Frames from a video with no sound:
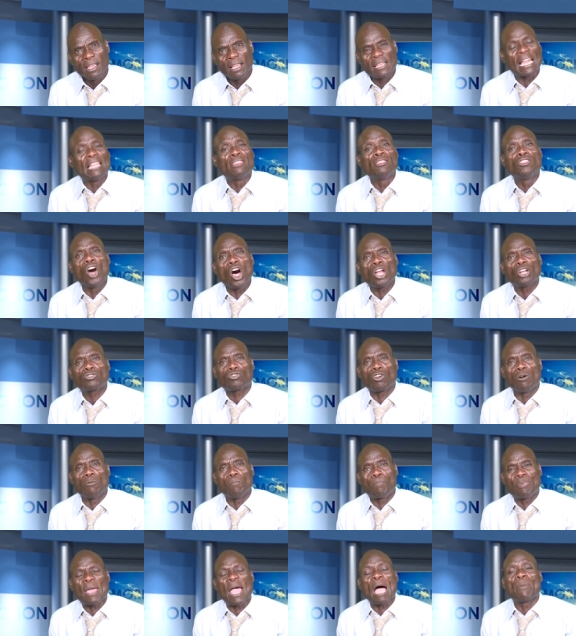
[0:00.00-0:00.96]
It
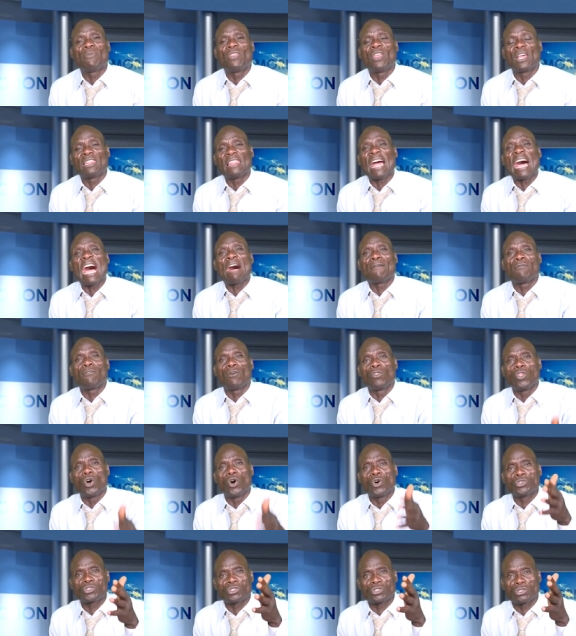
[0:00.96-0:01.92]
cannot compare with the love
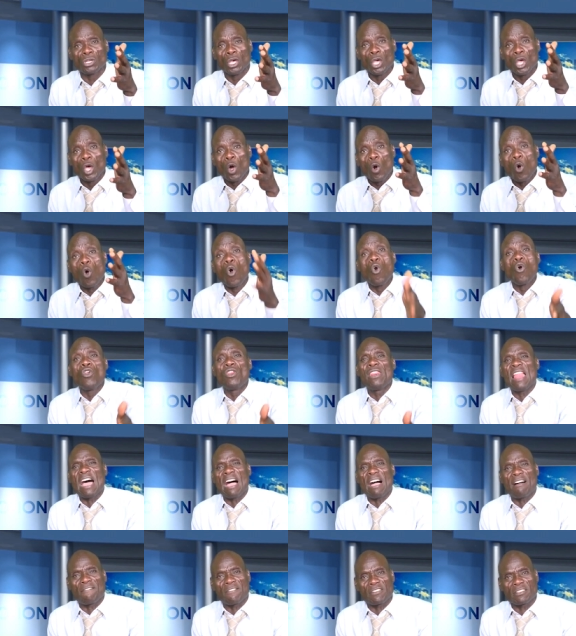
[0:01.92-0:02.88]
of those
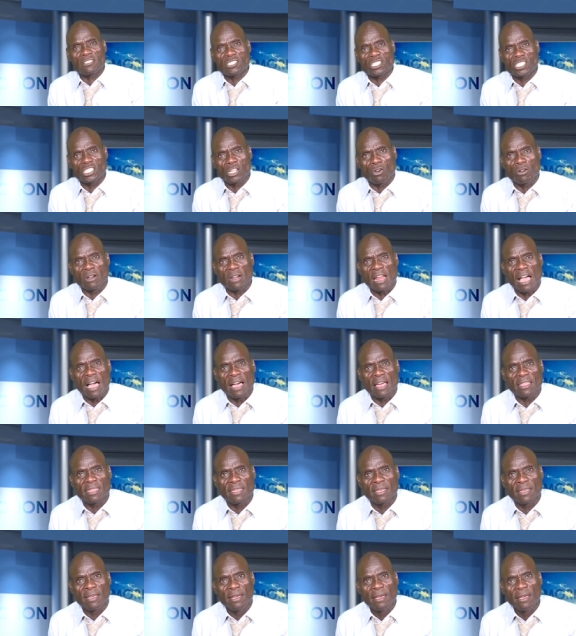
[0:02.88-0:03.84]
who love us here on
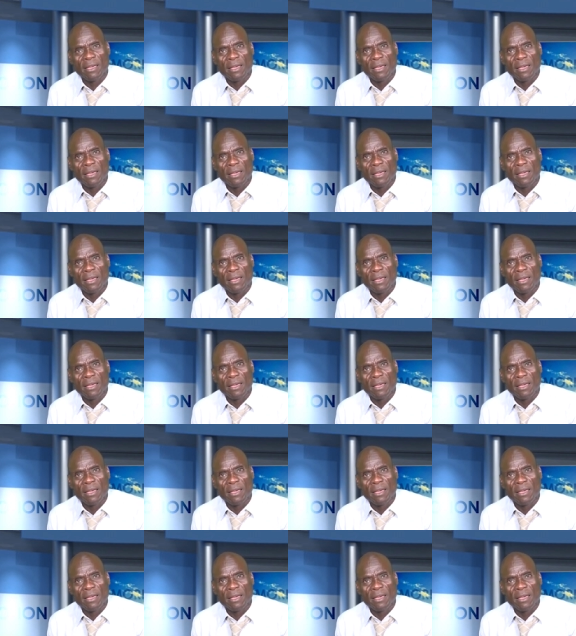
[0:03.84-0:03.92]
earth.